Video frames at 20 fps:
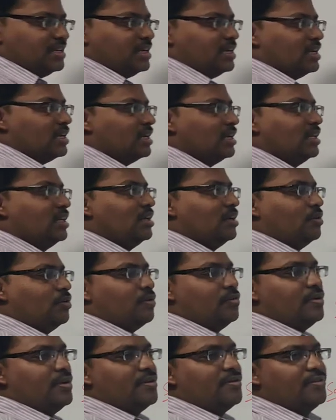here, I
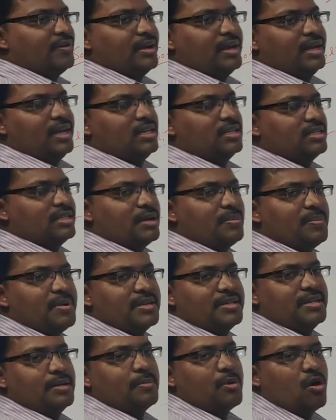will verify step by
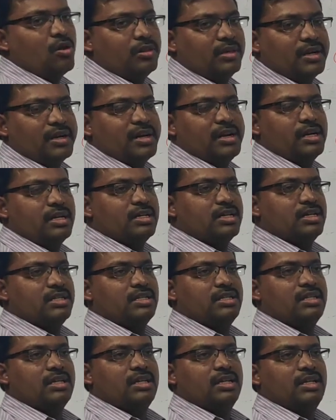step all the
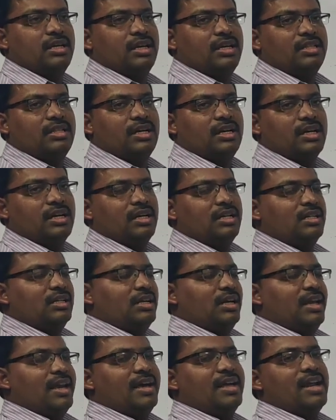conditions in the
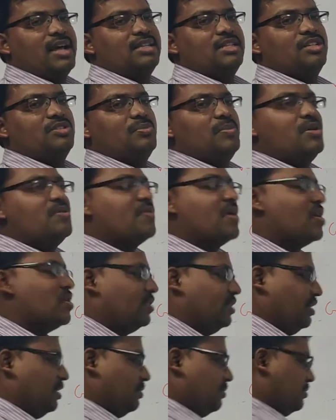Lagrange's mean value
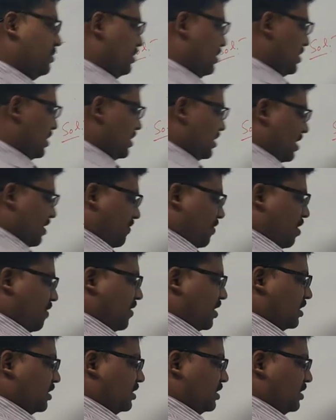theorem. Since f of
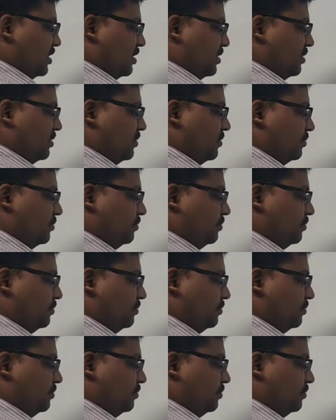x